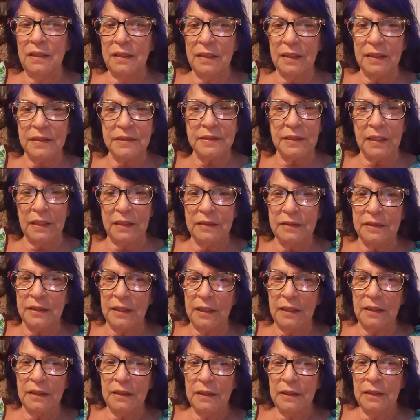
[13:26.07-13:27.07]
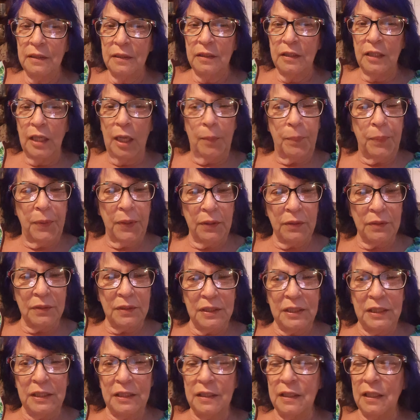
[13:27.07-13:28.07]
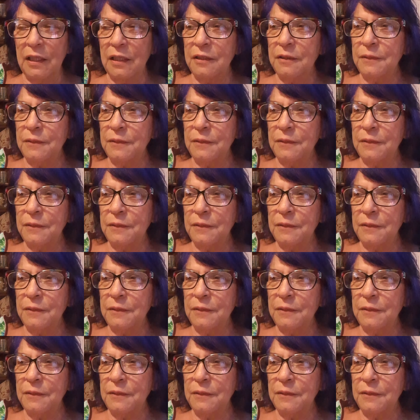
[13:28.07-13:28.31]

Like I said, apparently